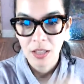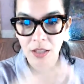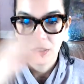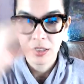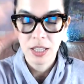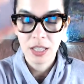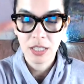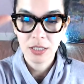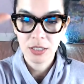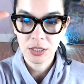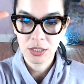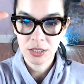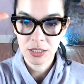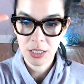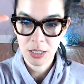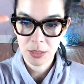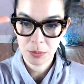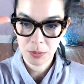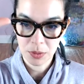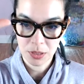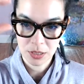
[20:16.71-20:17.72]
Let's
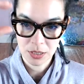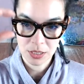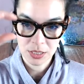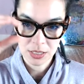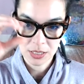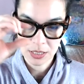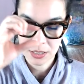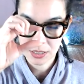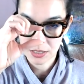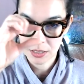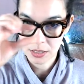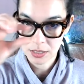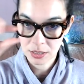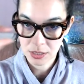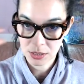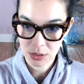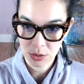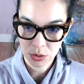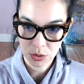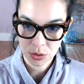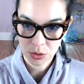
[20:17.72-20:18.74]
skip this
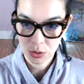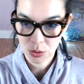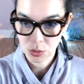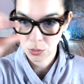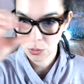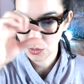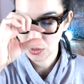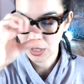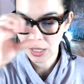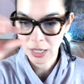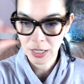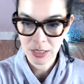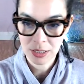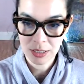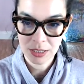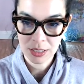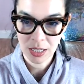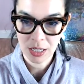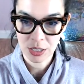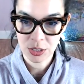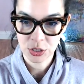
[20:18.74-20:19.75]
two line
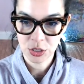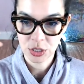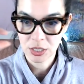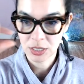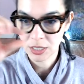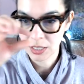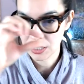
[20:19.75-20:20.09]
section.